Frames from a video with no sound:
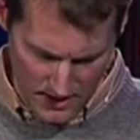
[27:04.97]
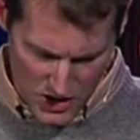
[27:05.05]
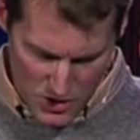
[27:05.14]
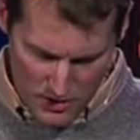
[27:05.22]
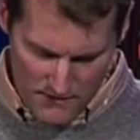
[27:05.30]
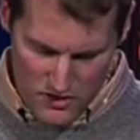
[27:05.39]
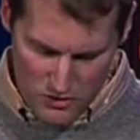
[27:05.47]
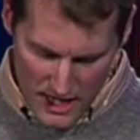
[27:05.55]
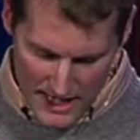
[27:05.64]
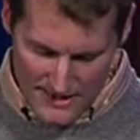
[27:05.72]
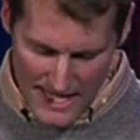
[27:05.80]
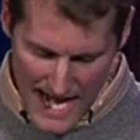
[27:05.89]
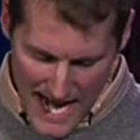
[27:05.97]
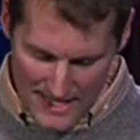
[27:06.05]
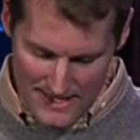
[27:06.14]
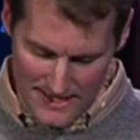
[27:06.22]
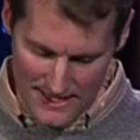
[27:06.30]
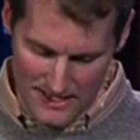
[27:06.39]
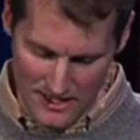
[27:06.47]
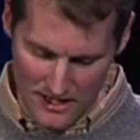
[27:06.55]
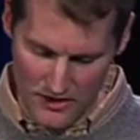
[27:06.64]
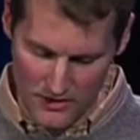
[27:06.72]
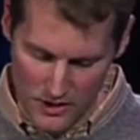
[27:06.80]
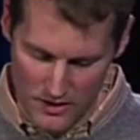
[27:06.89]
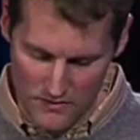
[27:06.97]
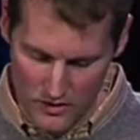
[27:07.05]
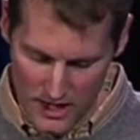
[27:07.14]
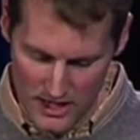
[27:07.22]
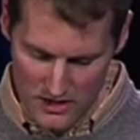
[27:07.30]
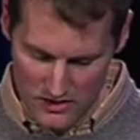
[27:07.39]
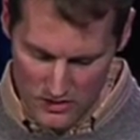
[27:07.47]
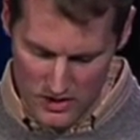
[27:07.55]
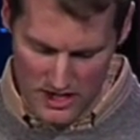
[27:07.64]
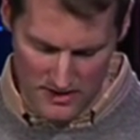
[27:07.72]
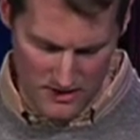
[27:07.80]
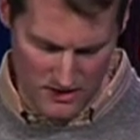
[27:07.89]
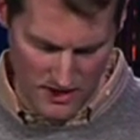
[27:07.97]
You have direct access to the throne of grace through Jesus